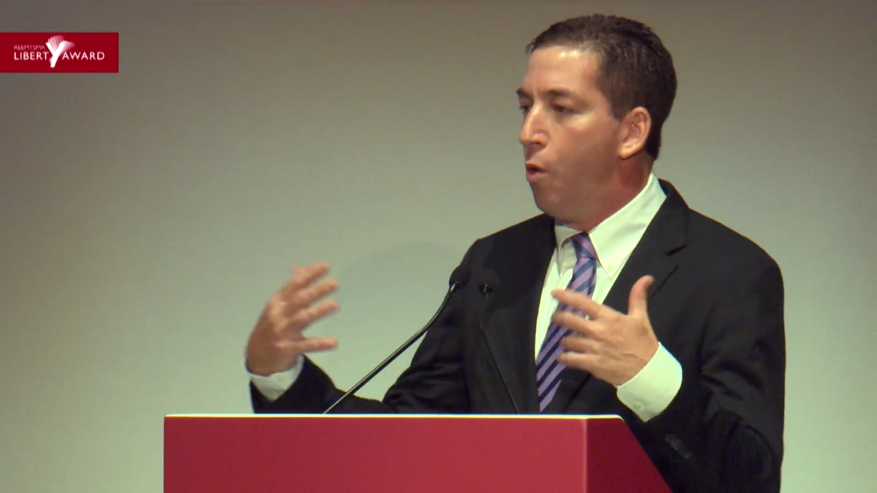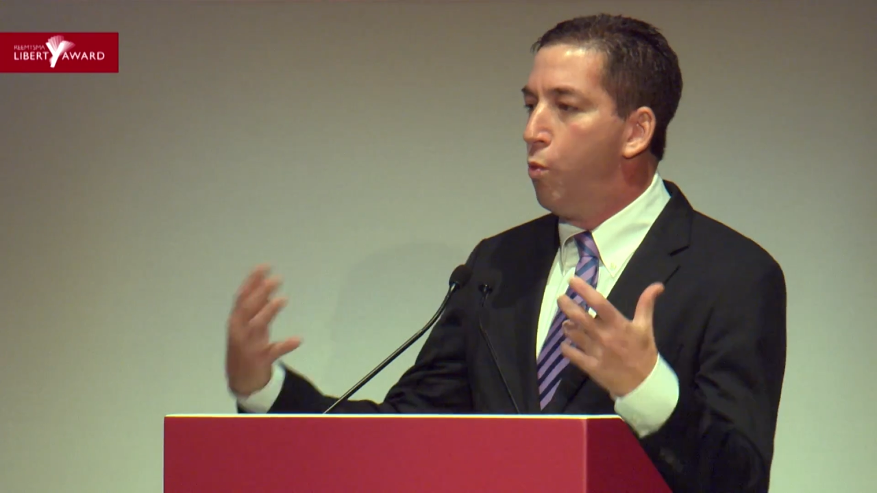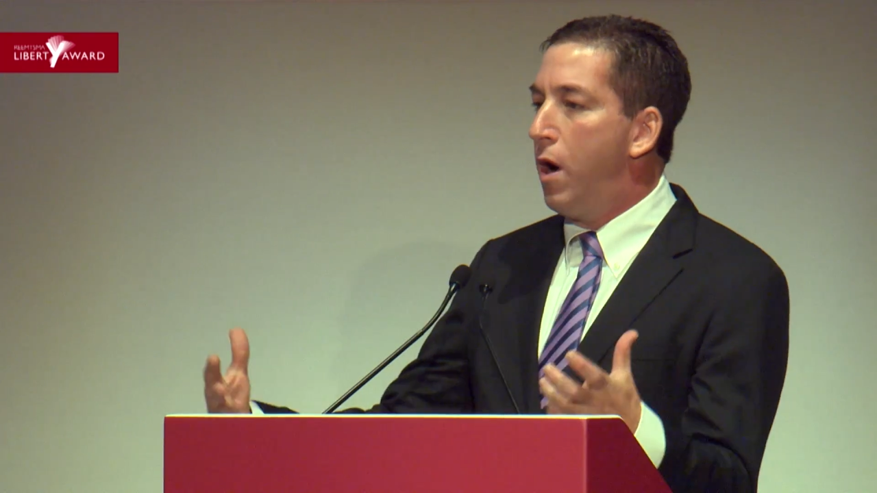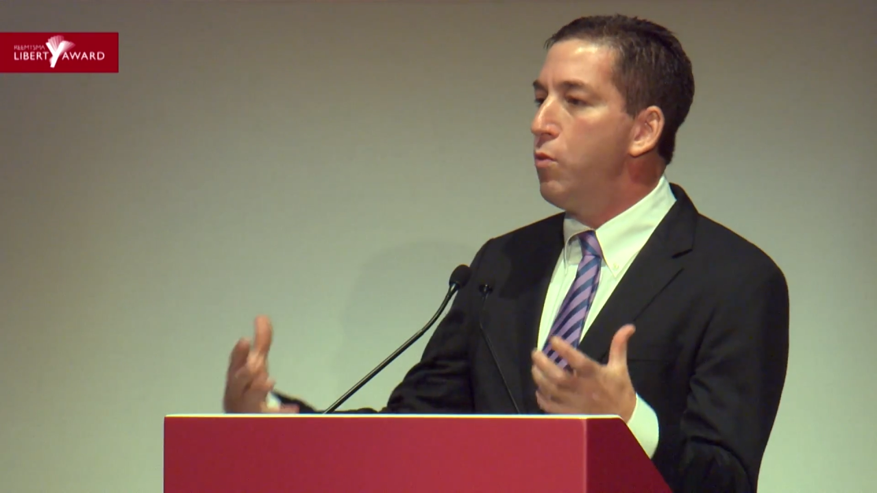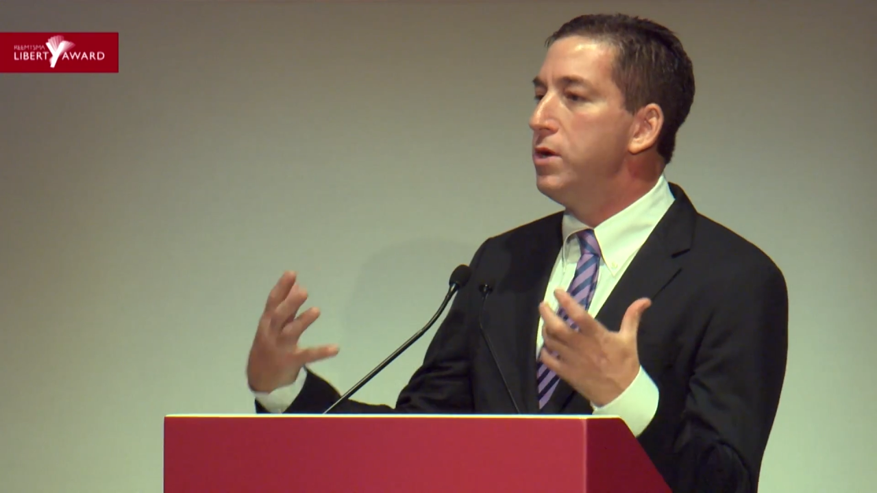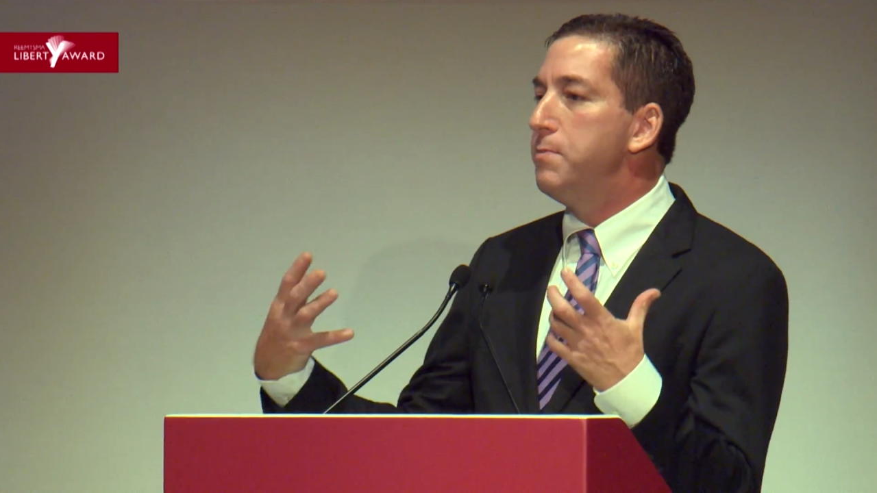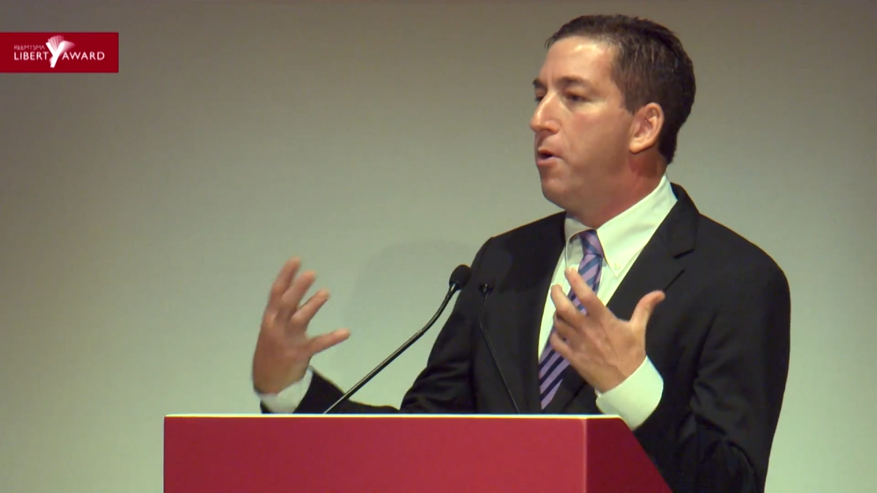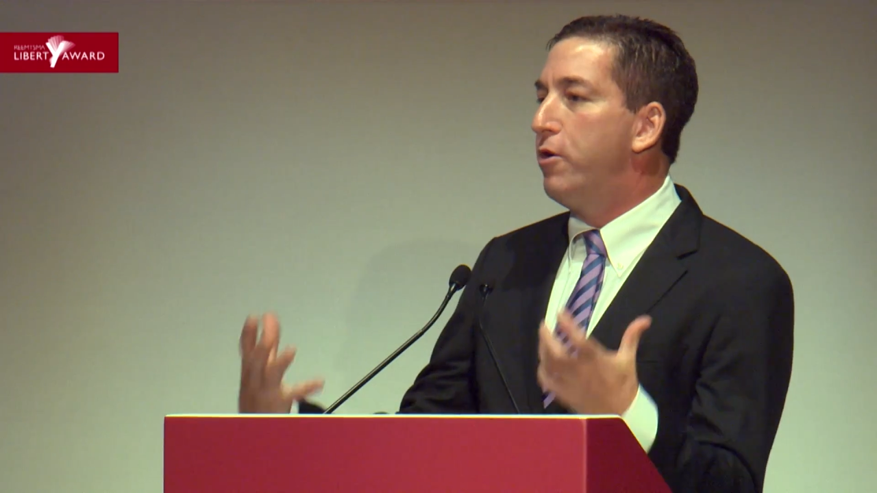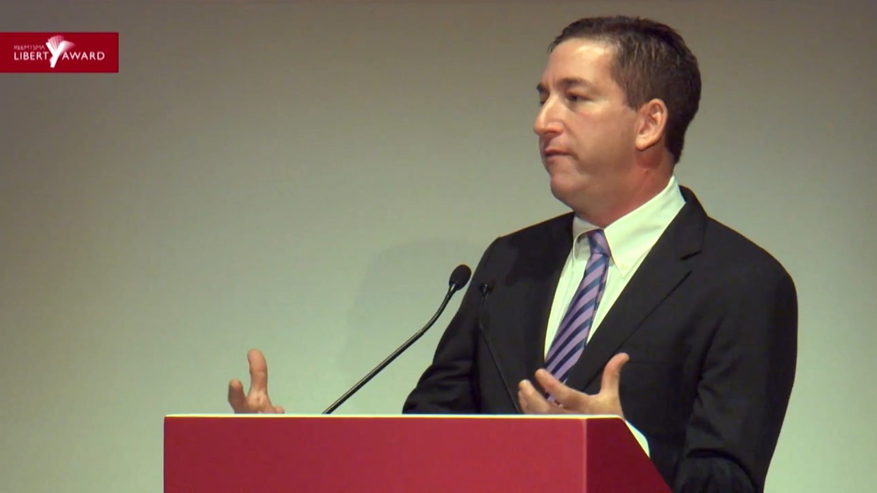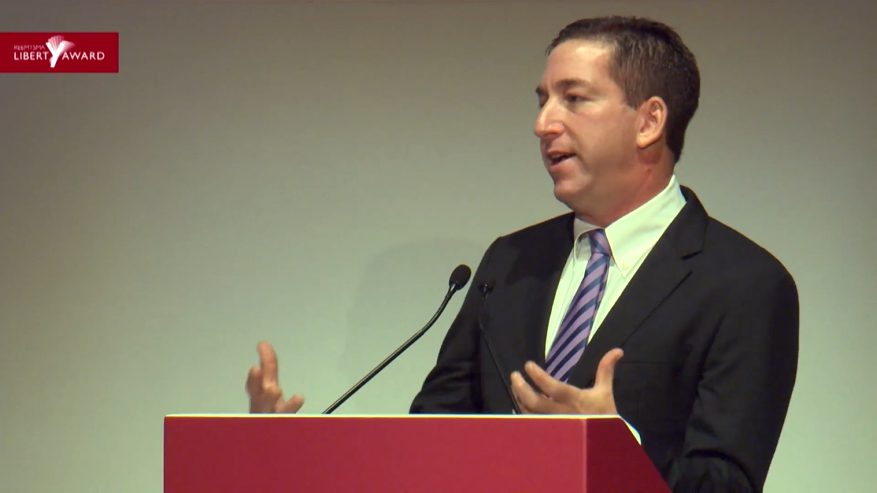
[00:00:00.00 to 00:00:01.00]
What would
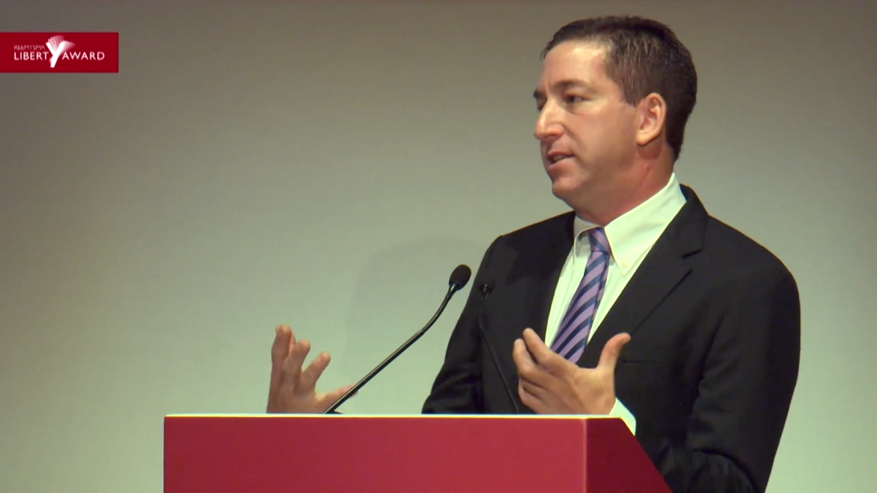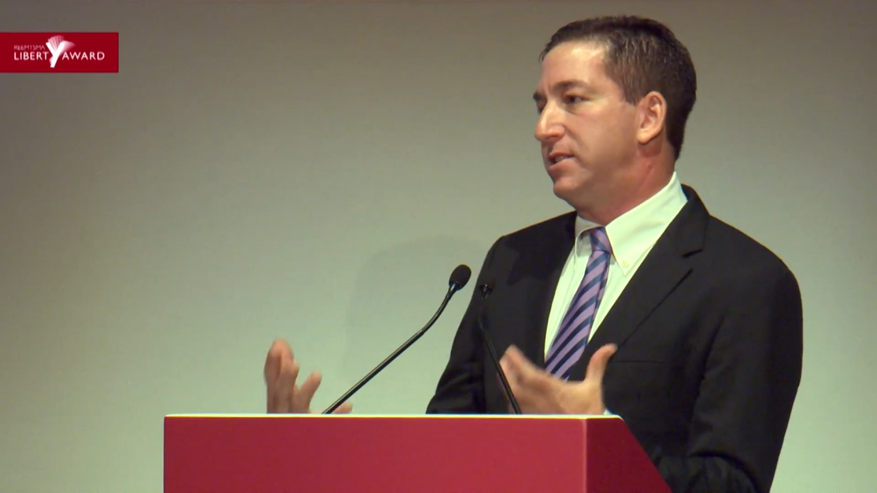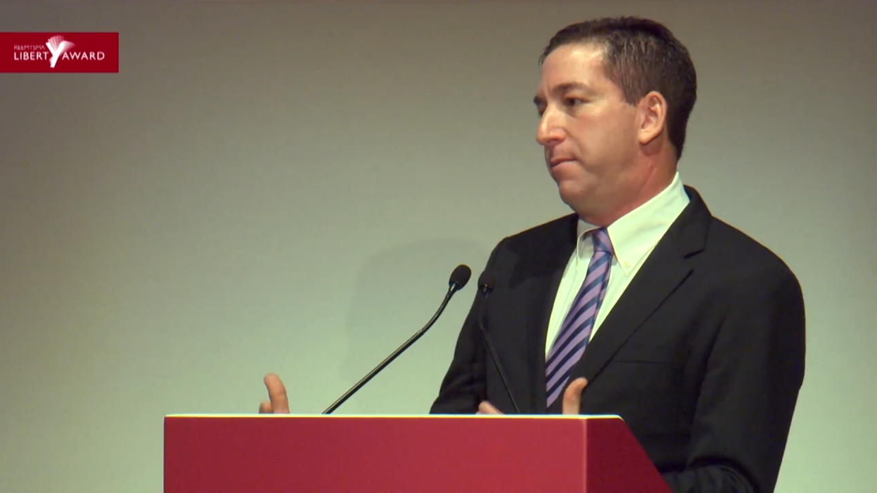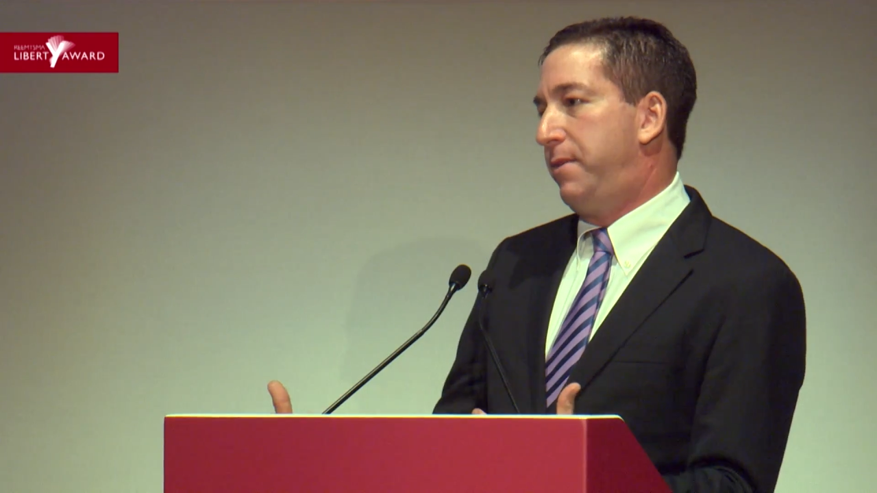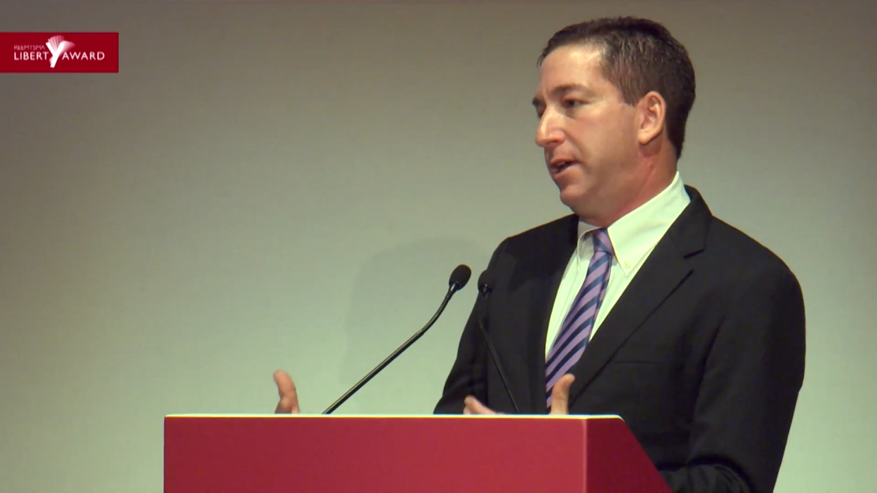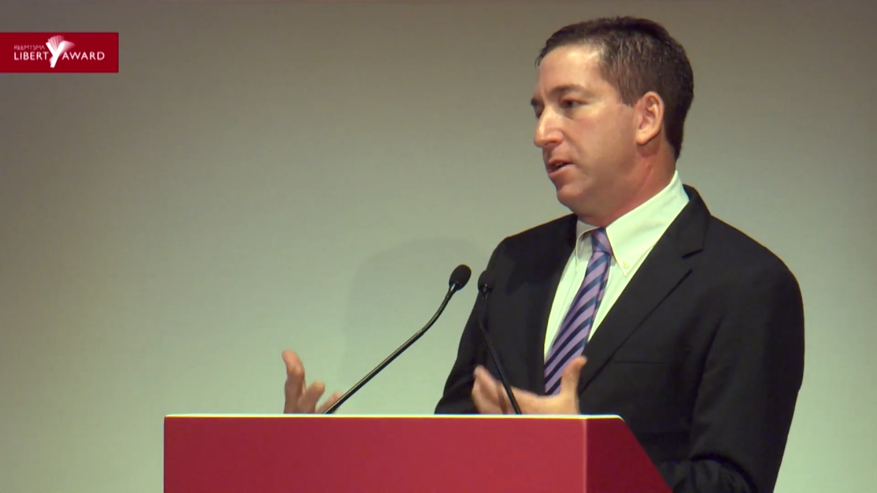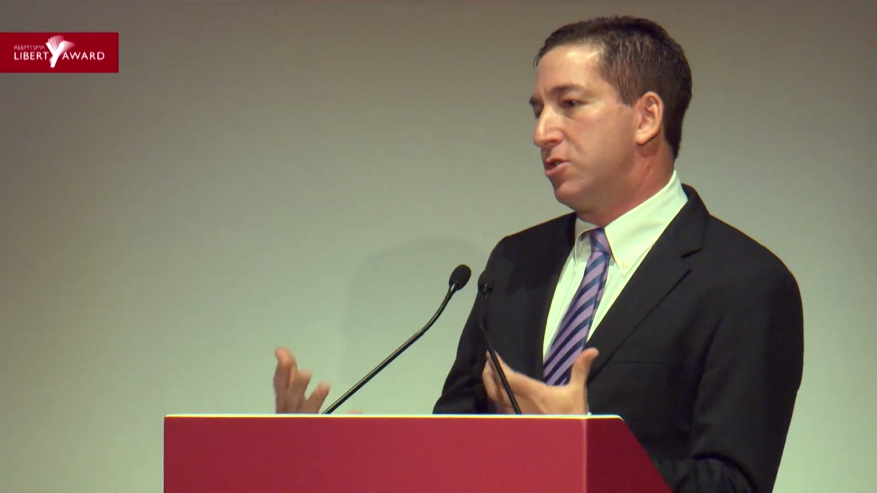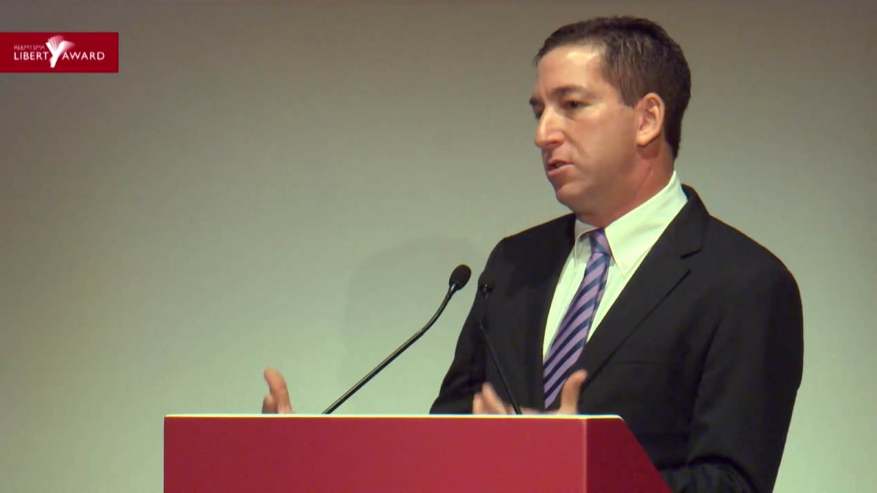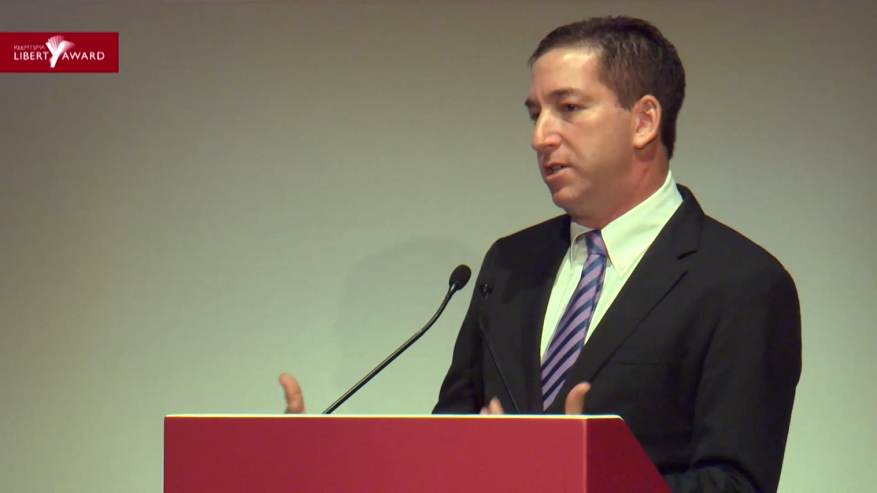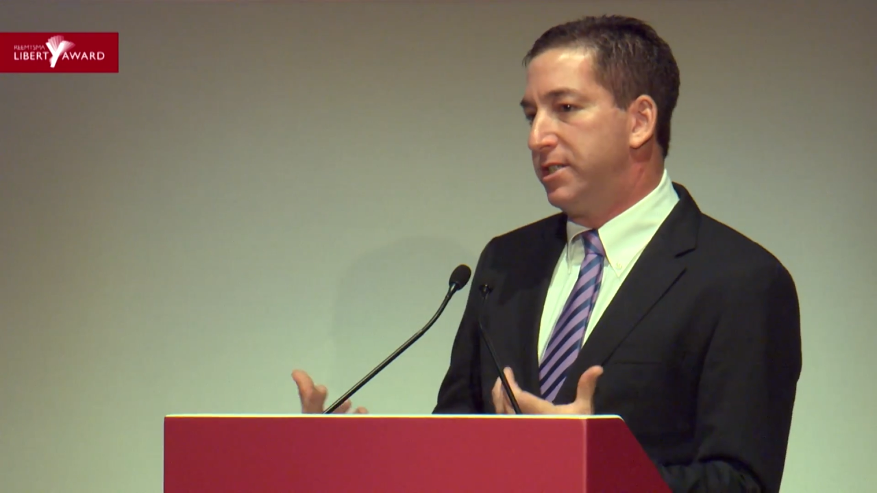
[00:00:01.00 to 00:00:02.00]
motivate somebody, a
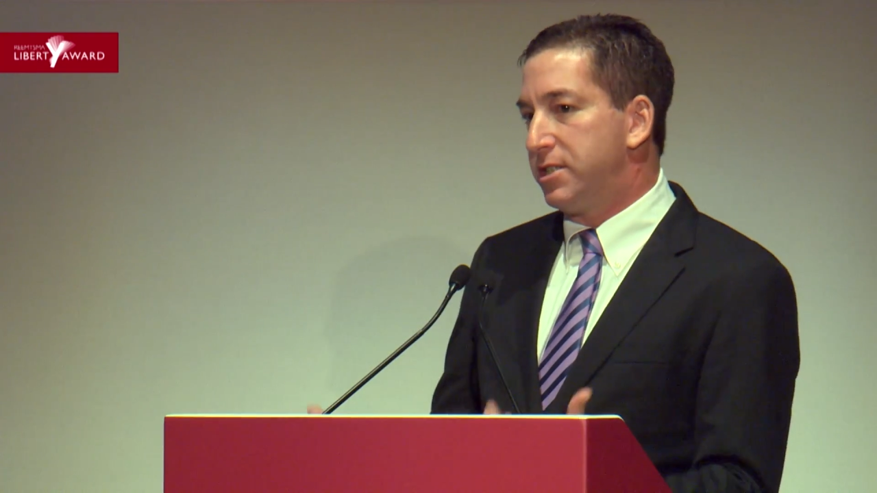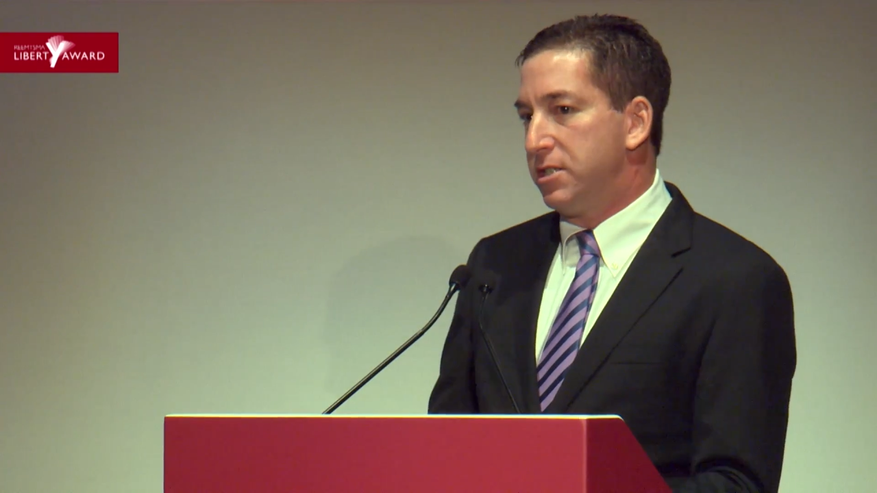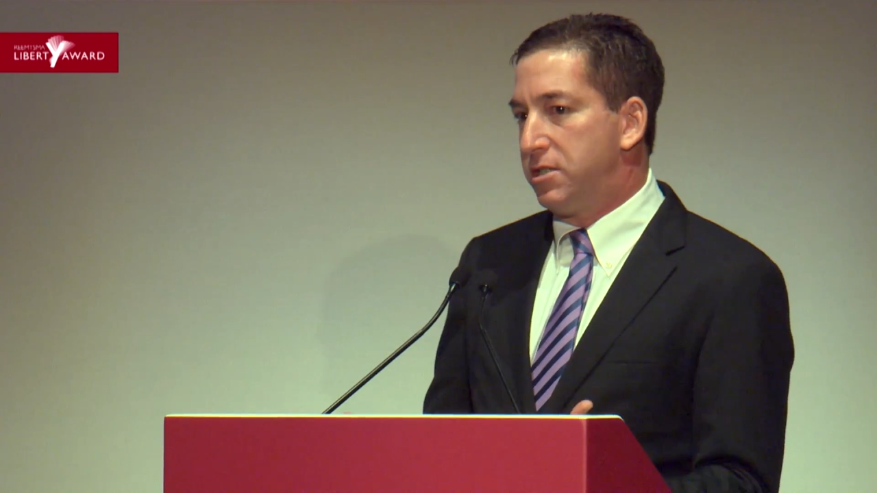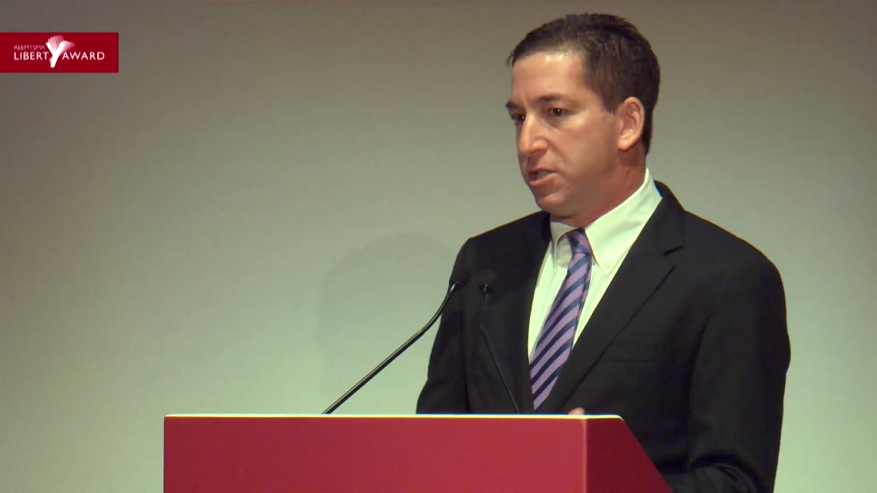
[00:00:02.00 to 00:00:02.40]
journalist,